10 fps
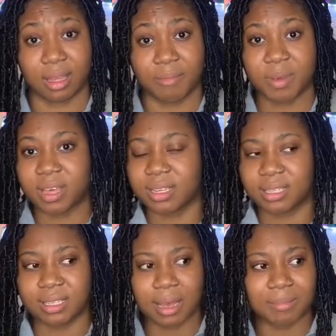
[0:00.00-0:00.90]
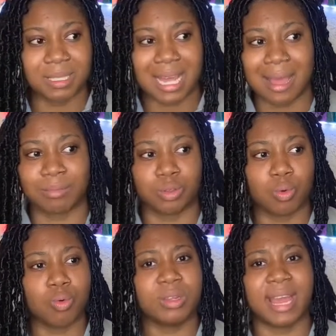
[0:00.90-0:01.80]
because sometimes
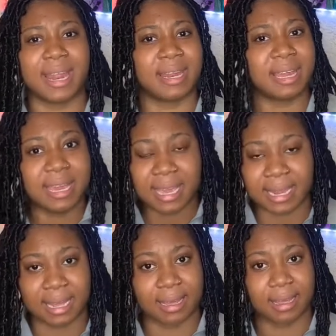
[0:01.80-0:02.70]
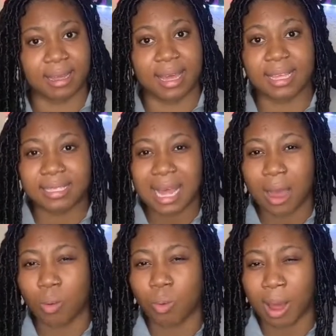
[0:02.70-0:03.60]
all they need is
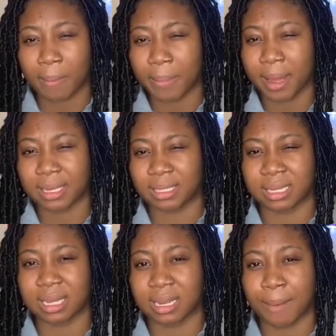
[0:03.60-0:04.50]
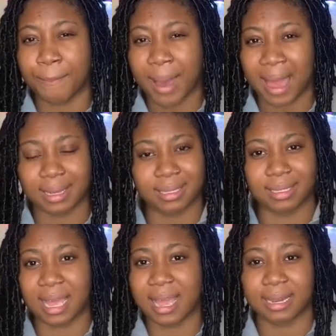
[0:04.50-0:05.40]
that one person in the back
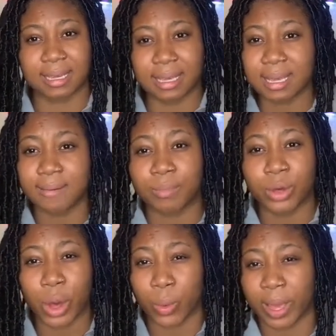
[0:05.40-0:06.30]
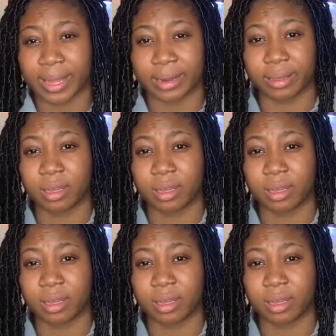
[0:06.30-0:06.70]
saying, keep going,